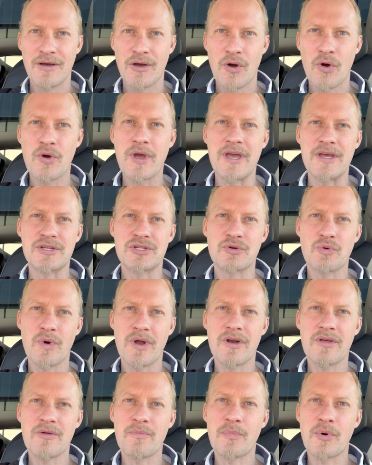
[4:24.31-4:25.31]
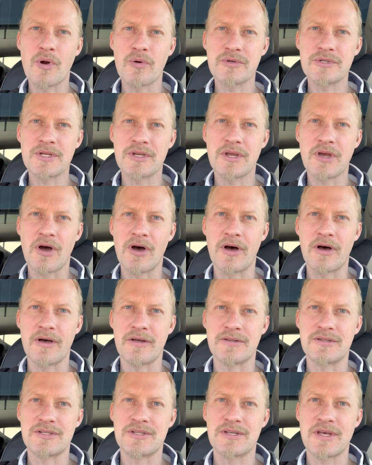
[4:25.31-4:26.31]
Okay, so what are the pros and
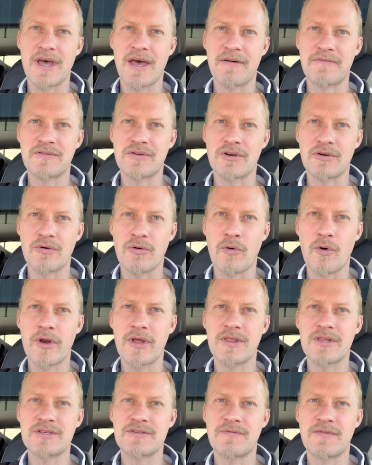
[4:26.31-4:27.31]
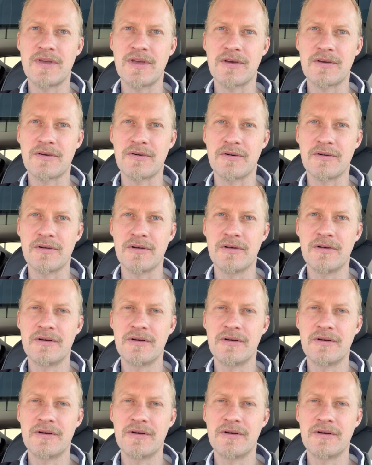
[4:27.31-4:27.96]
cons after owning this vehicle?